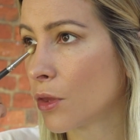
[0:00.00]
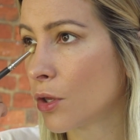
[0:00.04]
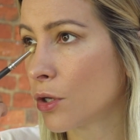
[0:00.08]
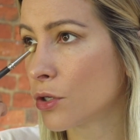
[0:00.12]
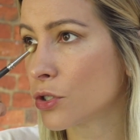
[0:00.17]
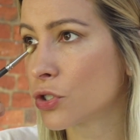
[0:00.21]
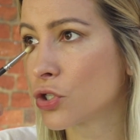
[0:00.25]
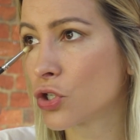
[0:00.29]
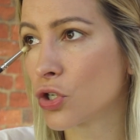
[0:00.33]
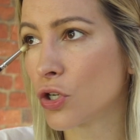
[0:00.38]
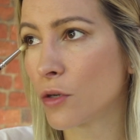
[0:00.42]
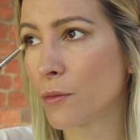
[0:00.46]

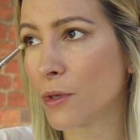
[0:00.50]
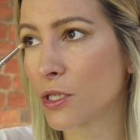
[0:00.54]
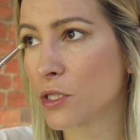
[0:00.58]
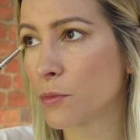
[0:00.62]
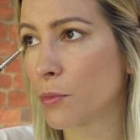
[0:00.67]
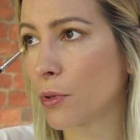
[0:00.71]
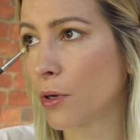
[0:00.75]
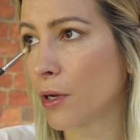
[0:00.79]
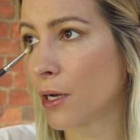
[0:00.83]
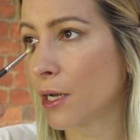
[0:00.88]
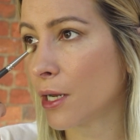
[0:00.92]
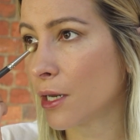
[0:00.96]
Not too
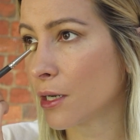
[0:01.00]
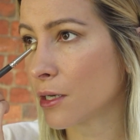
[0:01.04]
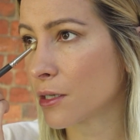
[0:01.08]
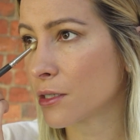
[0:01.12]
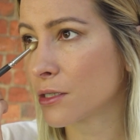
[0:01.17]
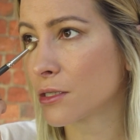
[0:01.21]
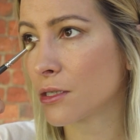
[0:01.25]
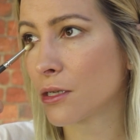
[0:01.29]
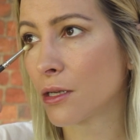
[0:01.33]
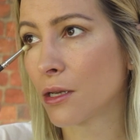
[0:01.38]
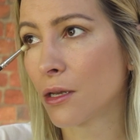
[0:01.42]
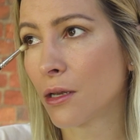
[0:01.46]
much
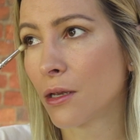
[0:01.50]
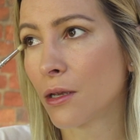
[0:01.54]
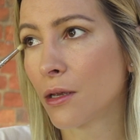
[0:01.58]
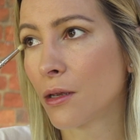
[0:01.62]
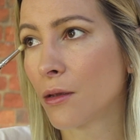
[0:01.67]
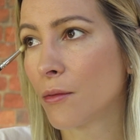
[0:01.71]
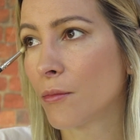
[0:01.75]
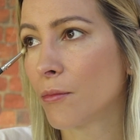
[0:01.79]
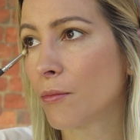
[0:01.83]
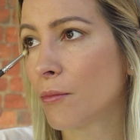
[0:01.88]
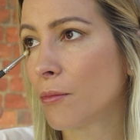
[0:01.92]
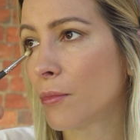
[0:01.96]
product,
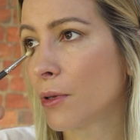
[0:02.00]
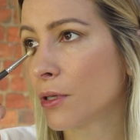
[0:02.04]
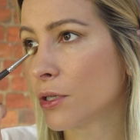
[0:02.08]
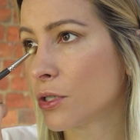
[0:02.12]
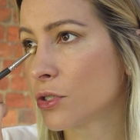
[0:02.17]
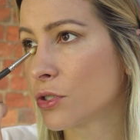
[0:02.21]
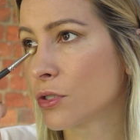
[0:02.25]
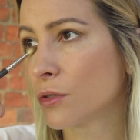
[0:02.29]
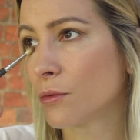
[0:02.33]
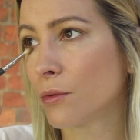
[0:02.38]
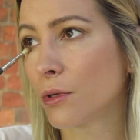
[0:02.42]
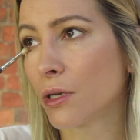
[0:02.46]
but
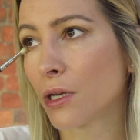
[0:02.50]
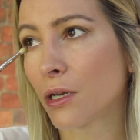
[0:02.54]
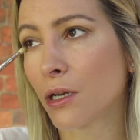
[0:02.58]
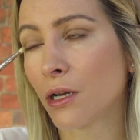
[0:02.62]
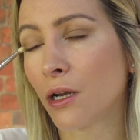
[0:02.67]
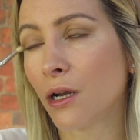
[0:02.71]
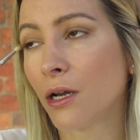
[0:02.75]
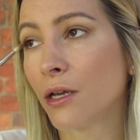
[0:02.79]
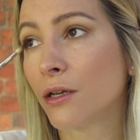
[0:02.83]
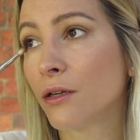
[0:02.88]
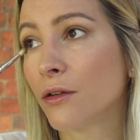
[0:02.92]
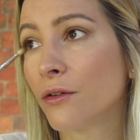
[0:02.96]
you do want
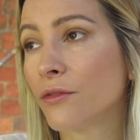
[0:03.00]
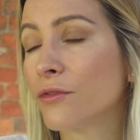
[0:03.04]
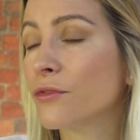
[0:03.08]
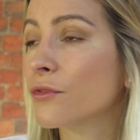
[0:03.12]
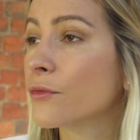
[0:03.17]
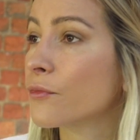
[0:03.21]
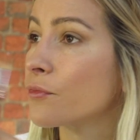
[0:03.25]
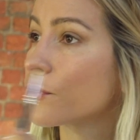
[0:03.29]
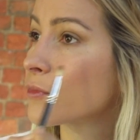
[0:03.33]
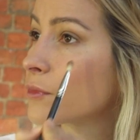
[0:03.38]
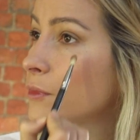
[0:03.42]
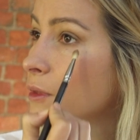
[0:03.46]
to kind of
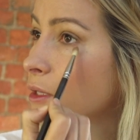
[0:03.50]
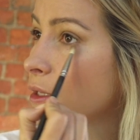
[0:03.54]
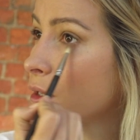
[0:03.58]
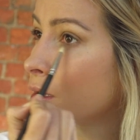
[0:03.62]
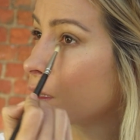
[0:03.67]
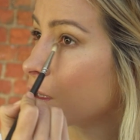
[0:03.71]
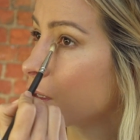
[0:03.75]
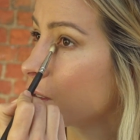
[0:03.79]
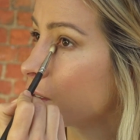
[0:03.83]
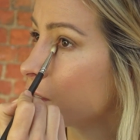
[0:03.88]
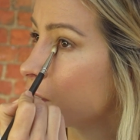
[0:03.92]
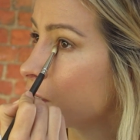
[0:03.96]

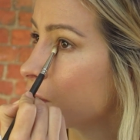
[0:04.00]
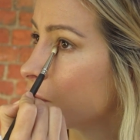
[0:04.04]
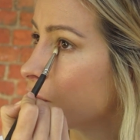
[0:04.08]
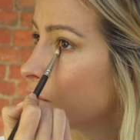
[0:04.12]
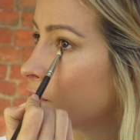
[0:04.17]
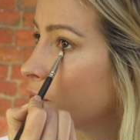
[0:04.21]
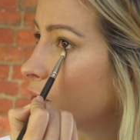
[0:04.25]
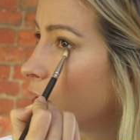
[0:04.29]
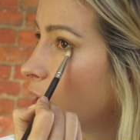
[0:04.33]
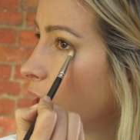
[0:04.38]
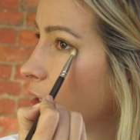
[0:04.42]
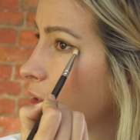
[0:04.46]

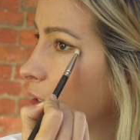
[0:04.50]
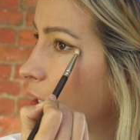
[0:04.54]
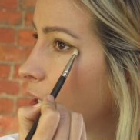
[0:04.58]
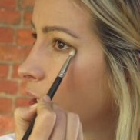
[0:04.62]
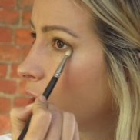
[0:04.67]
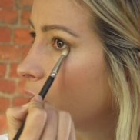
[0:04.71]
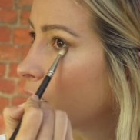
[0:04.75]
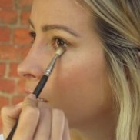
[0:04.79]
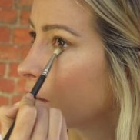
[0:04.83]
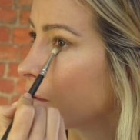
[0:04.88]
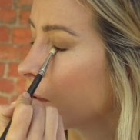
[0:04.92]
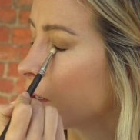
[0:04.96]
define
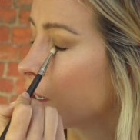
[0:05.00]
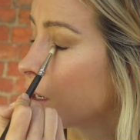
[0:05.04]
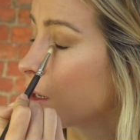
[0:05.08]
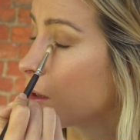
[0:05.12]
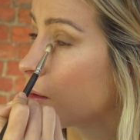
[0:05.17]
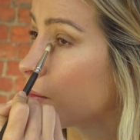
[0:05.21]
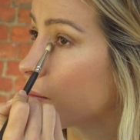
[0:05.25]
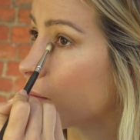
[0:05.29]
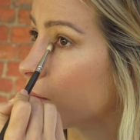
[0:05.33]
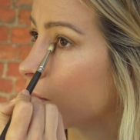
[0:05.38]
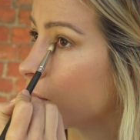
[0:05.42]
that area.